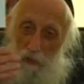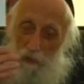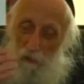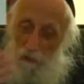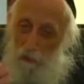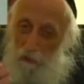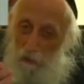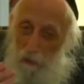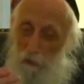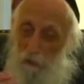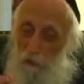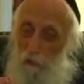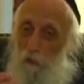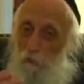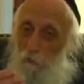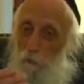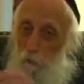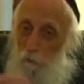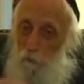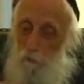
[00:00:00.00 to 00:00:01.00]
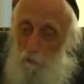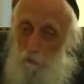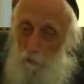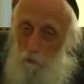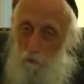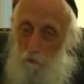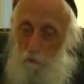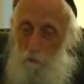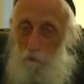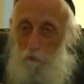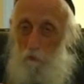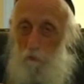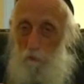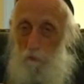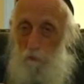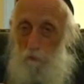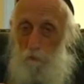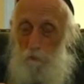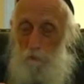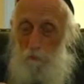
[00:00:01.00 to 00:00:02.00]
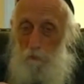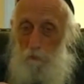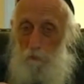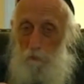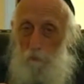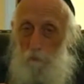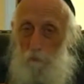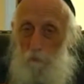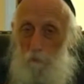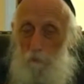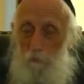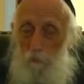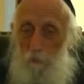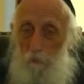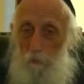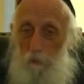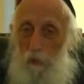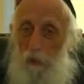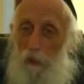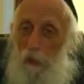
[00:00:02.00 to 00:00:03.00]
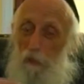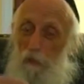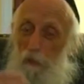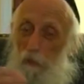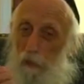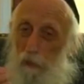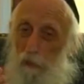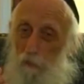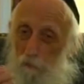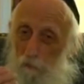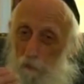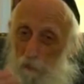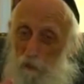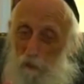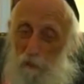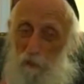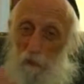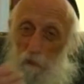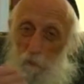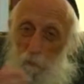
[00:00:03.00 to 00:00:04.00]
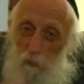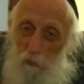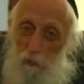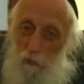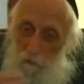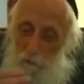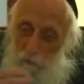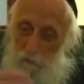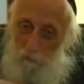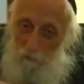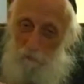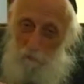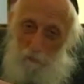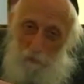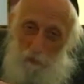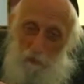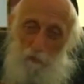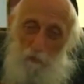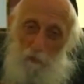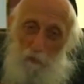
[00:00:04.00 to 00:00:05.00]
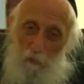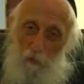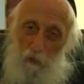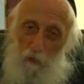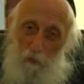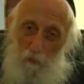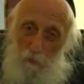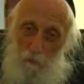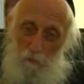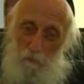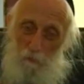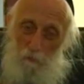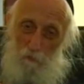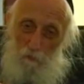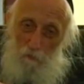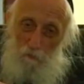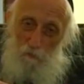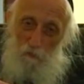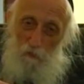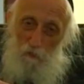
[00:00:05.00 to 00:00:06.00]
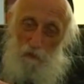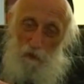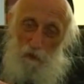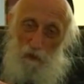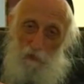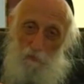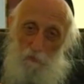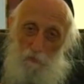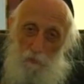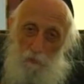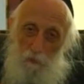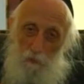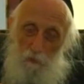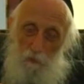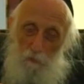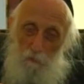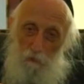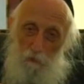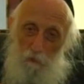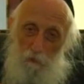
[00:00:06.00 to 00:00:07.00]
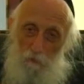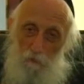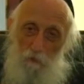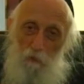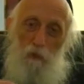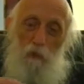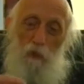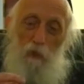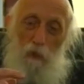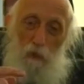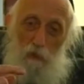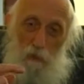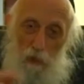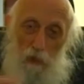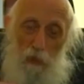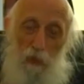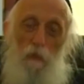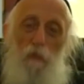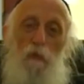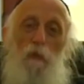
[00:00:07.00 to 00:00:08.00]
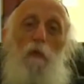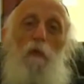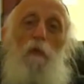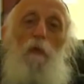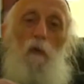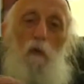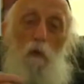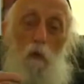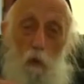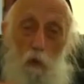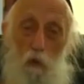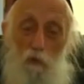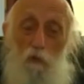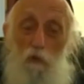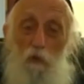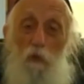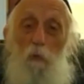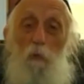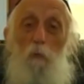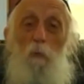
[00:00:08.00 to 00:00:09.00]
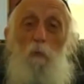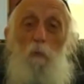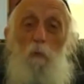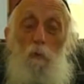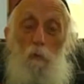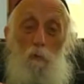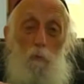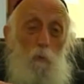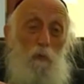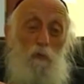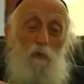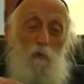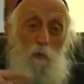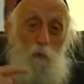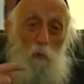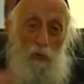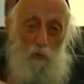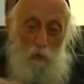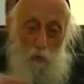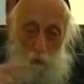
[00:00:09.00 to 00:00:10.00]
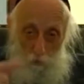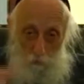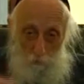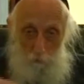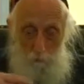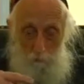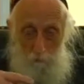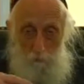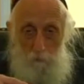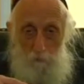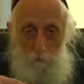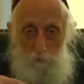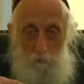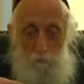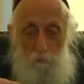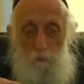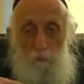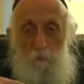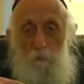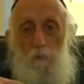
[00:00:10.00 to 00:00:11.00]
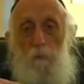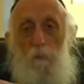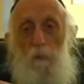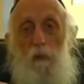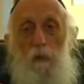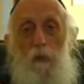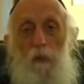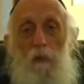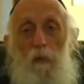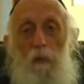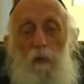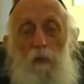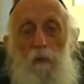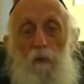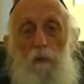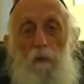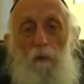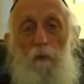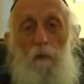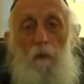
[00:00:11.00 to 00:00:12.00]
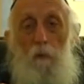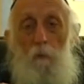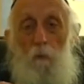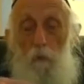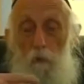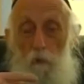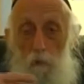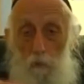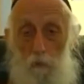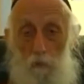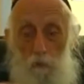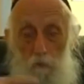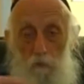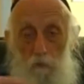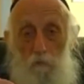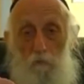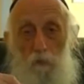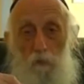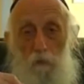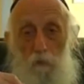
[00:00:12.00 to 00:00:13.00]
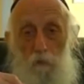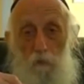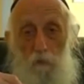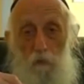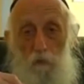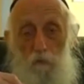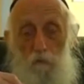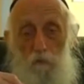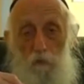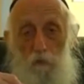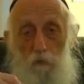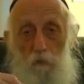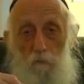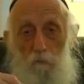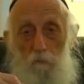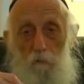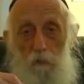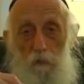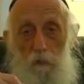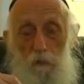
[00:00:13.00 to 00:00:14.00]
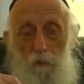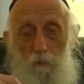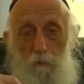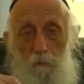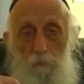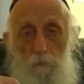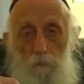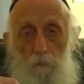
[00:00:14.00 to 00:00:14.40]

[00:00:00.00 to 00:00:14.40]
any kind of reversal, any kind of thing that would tend to make them feel negative about themselves can cause a resurrection, a recurrence of that low self-esteem feeling.